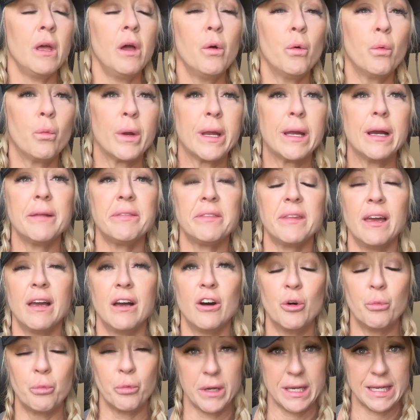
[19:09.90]
We got the
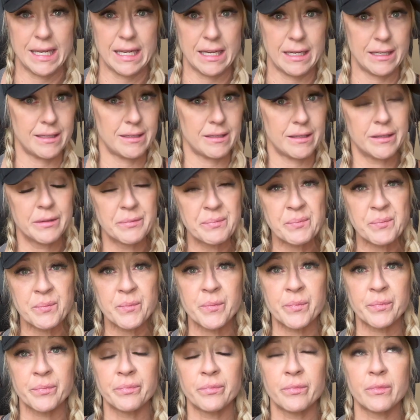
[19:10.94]
help we needed.
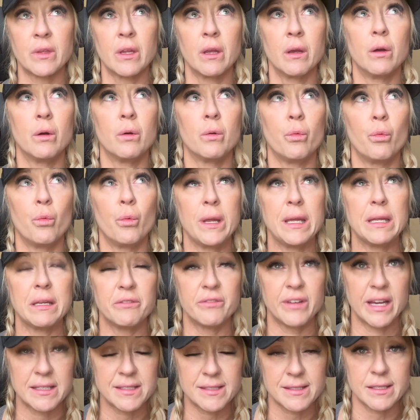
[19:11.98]
We
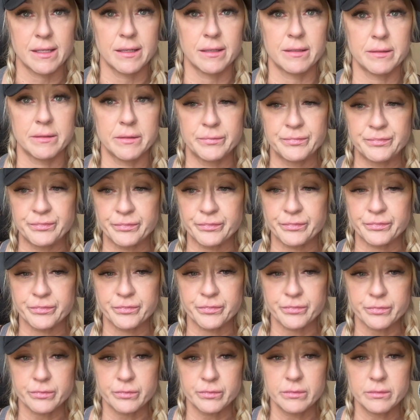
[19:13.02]
invested.
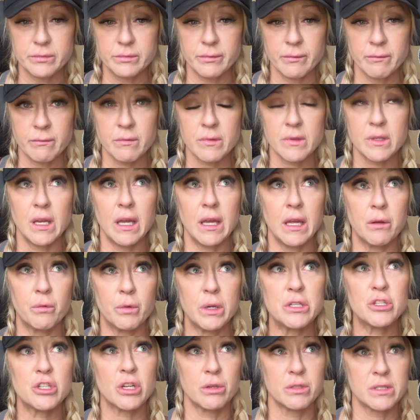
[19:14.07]
And
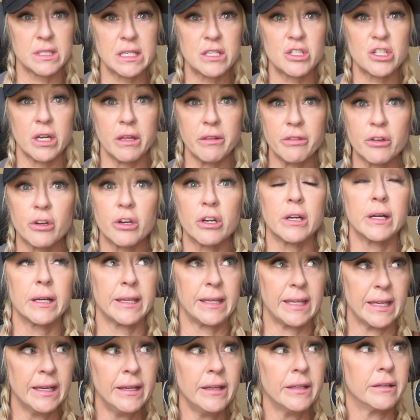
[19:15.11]
we chose each other
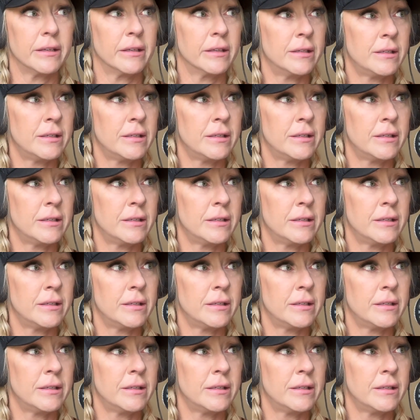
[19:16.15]
again.